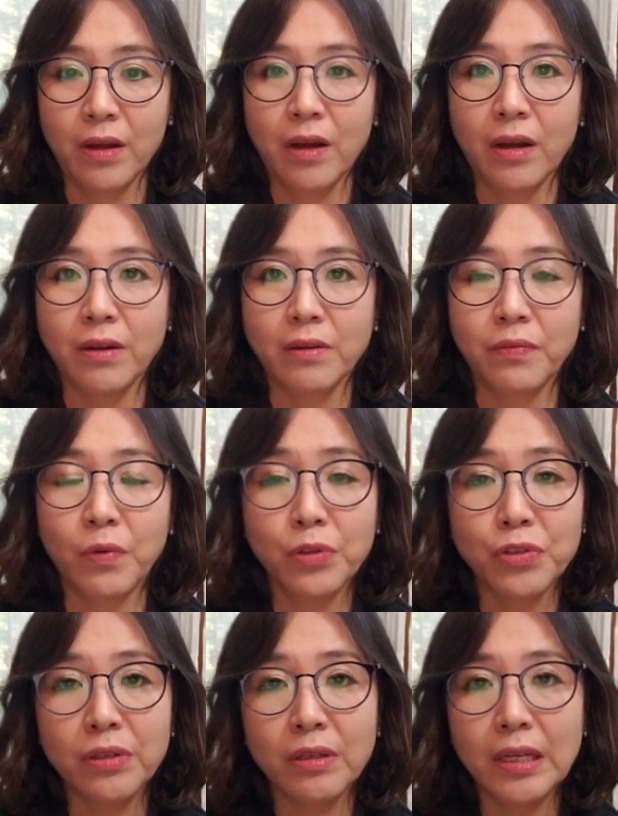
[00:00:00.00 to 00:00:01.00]

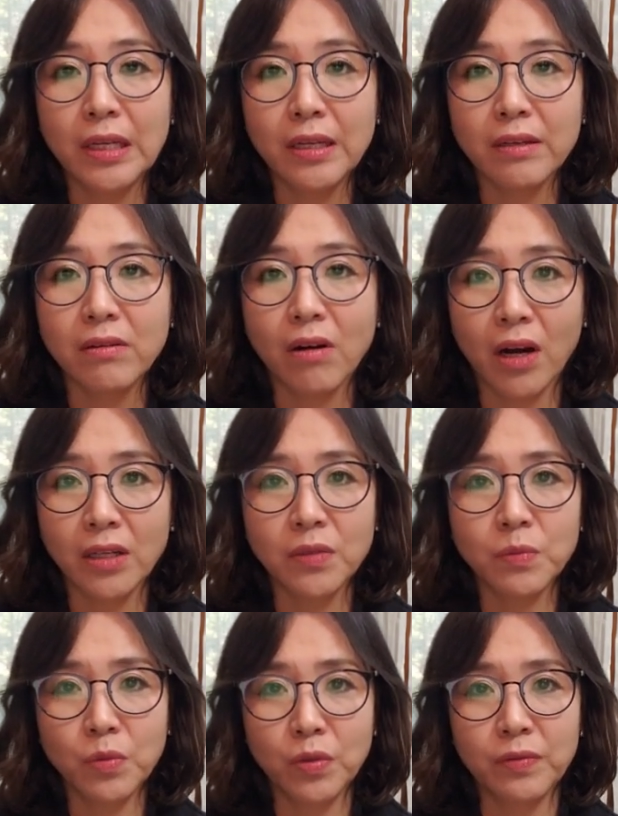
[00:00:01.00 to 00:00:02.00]
Fortunately, garden
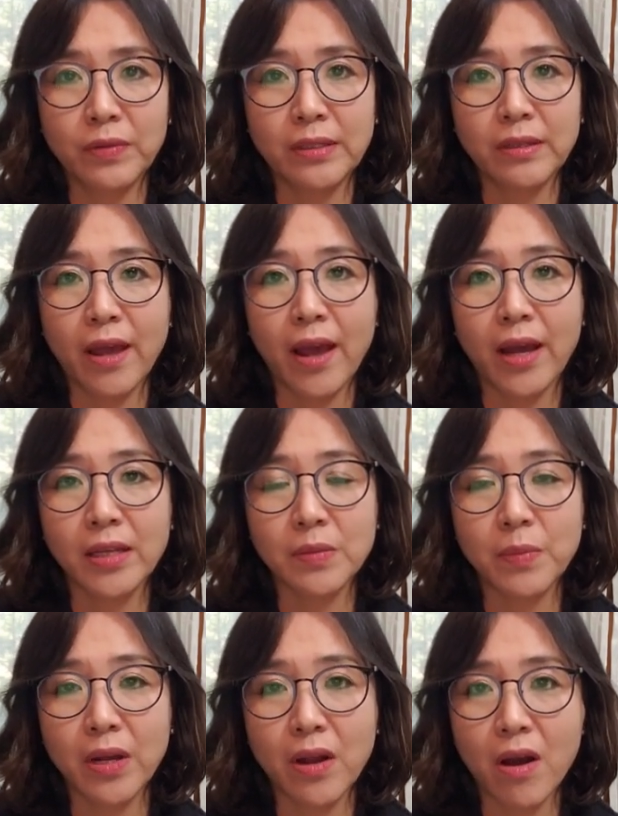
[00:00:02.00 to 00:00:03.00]
movement has
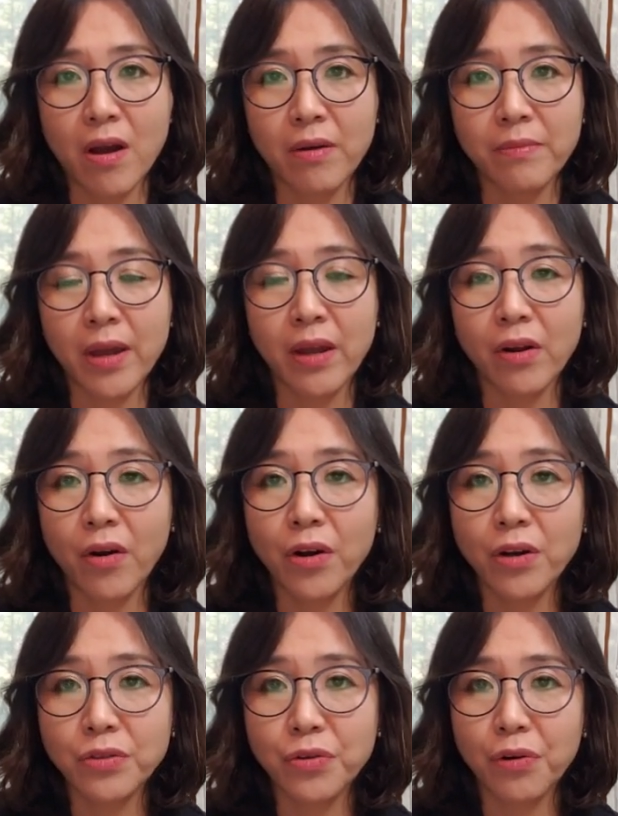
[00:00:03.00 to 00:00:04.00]
become a
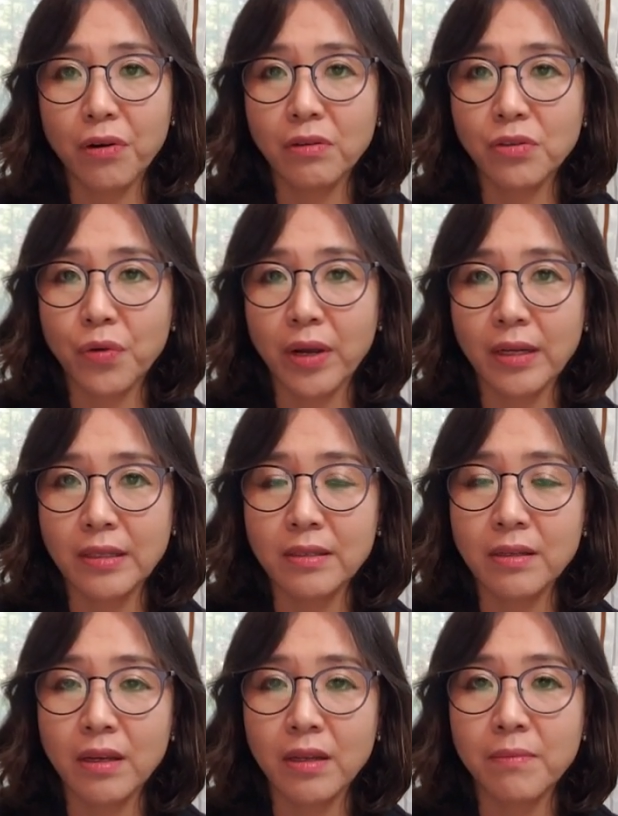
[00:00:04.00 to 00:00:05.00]
cultural trend
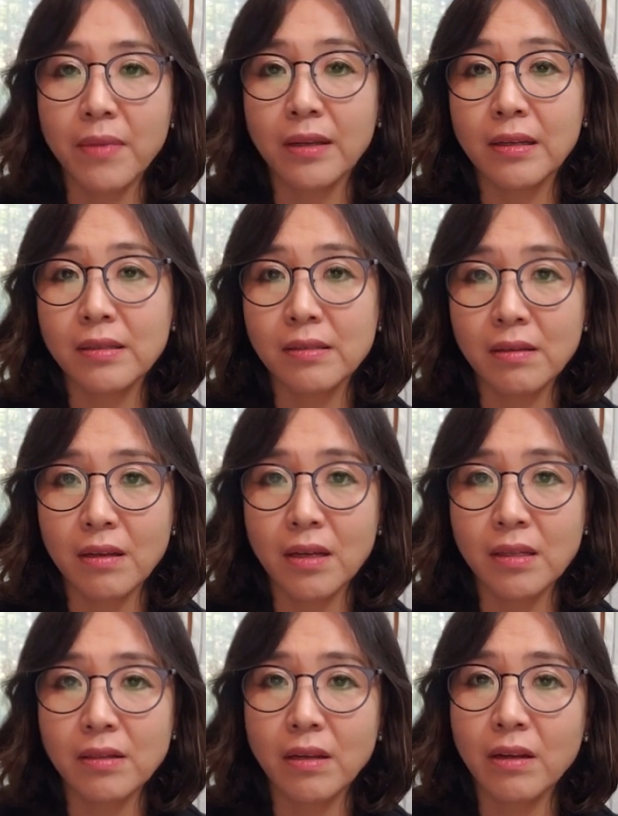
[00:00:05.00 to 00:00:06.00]
in many
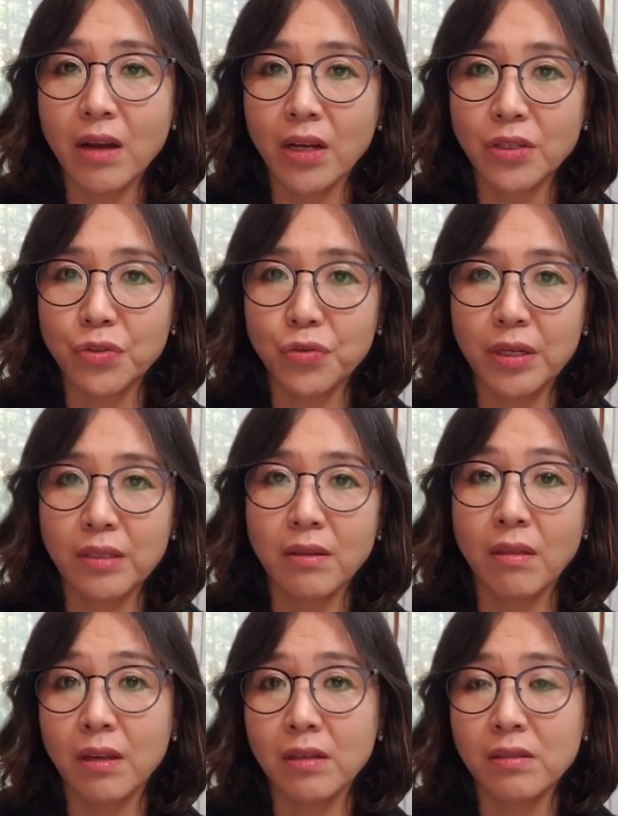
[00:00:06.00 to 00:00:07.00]
cities and countries
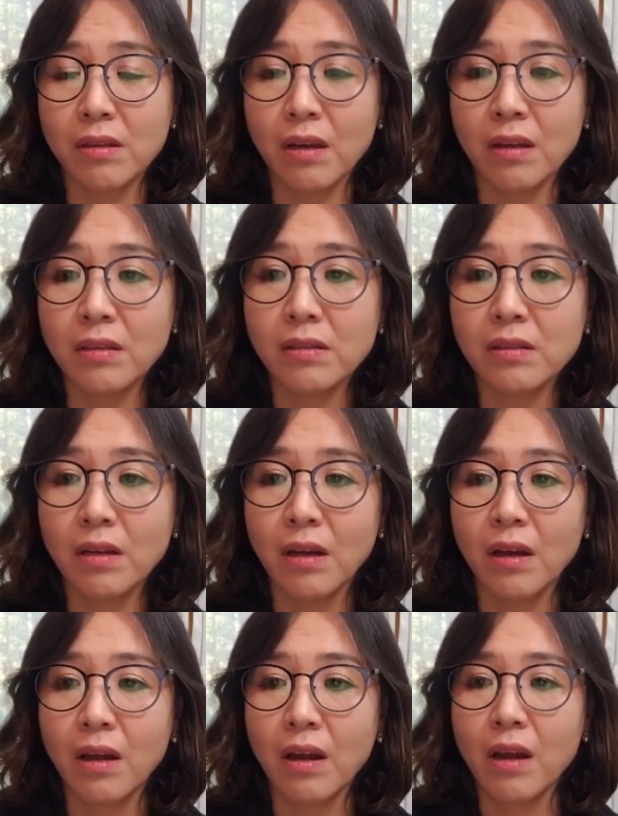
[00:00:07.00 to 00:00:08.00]
these days,
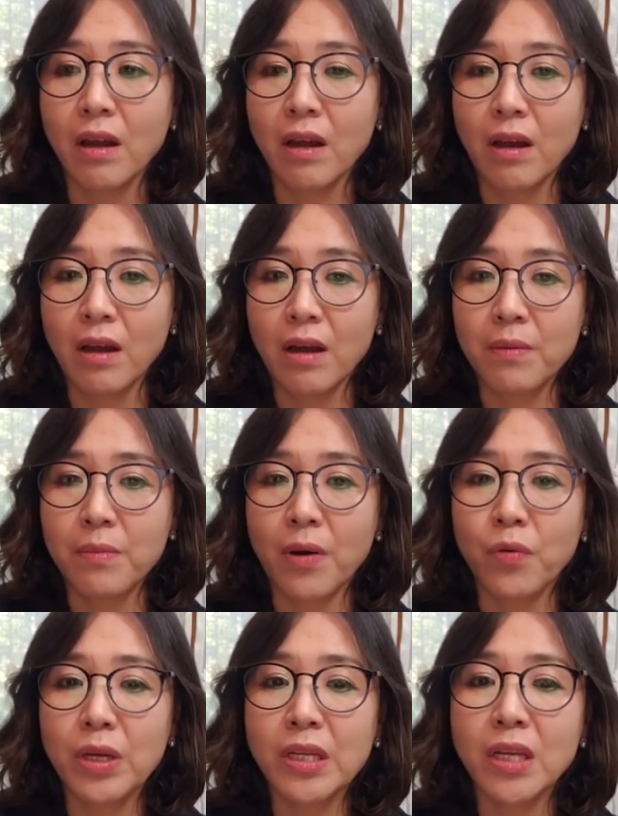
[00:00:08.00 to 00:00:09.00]
but
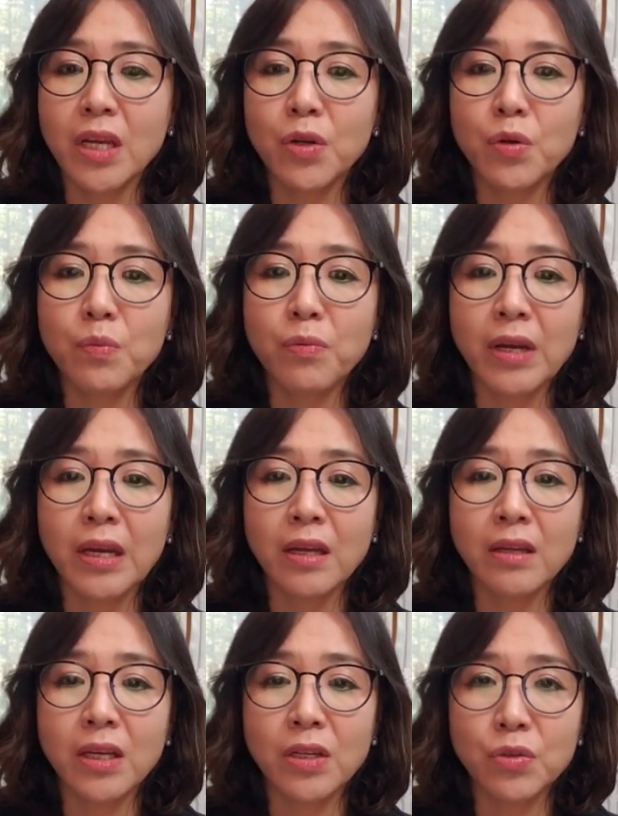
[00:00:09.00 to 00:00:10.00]
we need to bring it
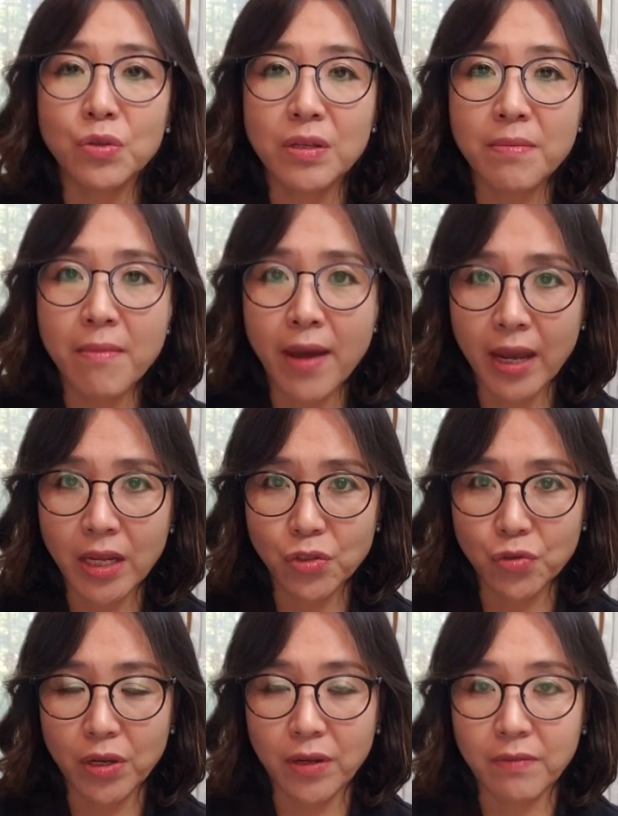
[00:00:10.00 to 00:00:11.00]
into the
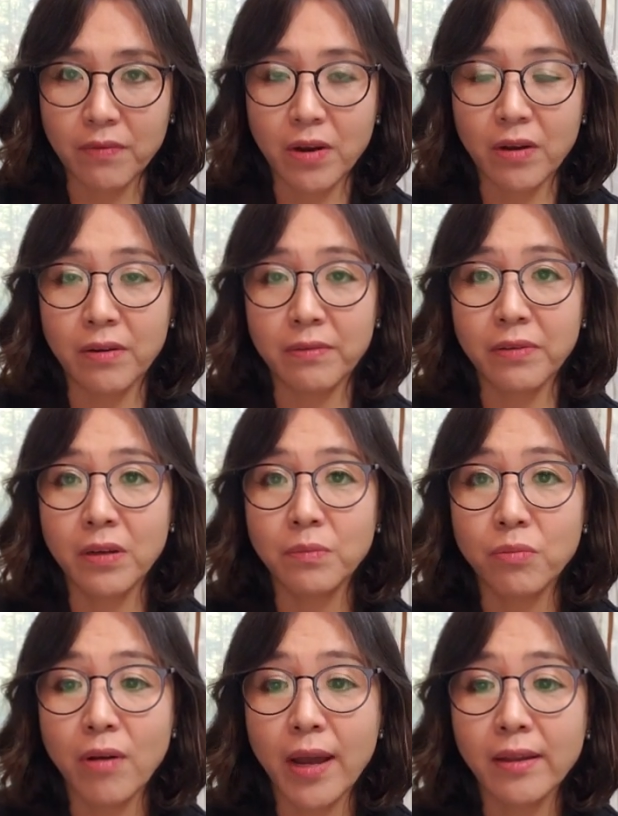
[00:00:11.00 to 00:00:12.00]
mainstream of
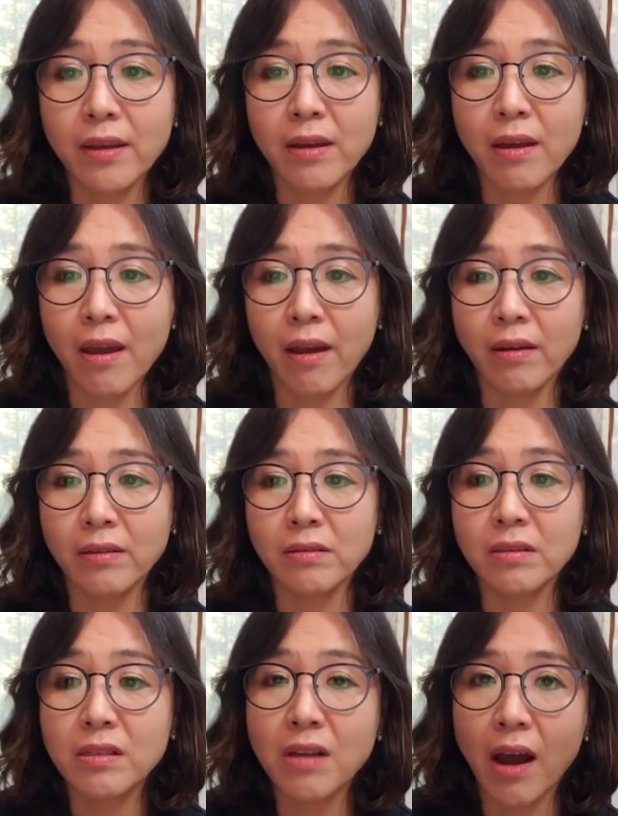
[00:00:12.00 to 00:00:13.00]
planning and
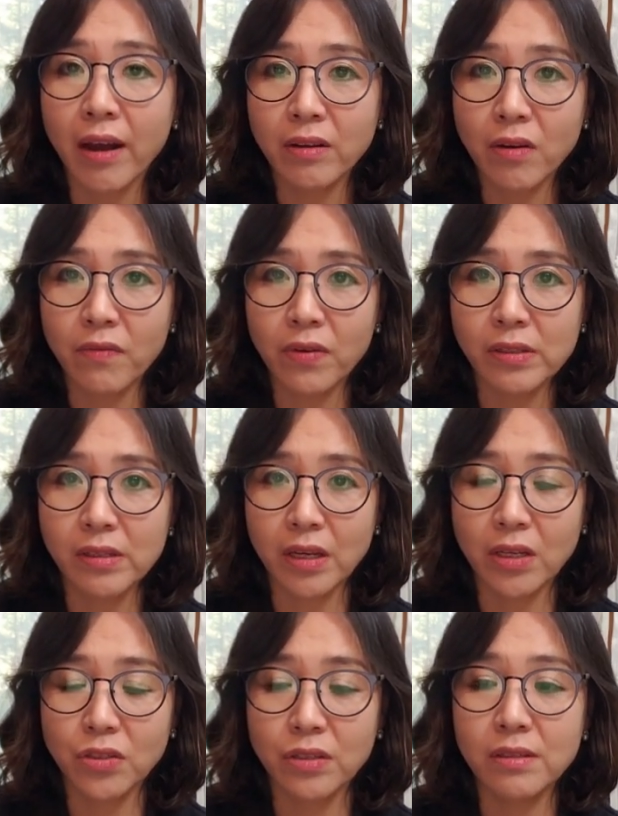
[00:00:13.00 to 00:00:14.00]
design
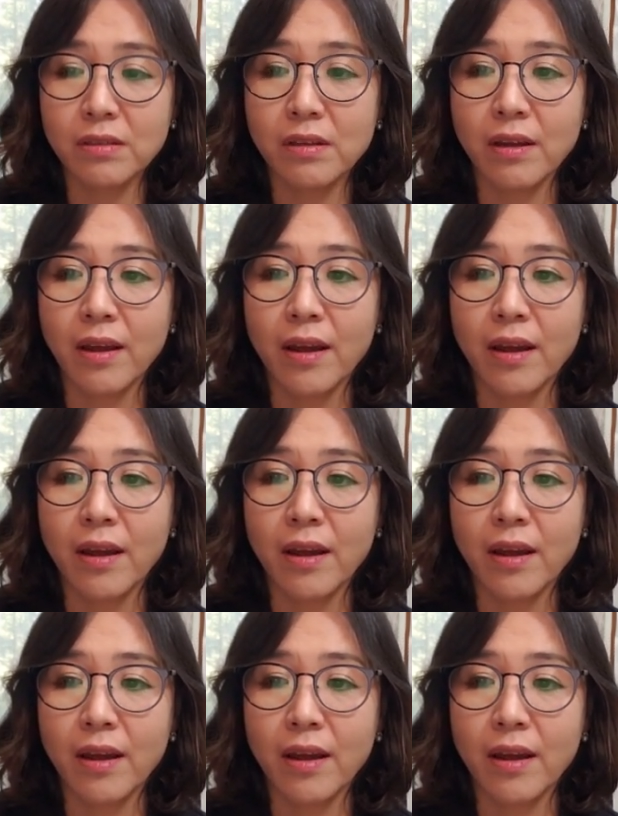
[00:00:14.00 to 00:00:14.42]
conversations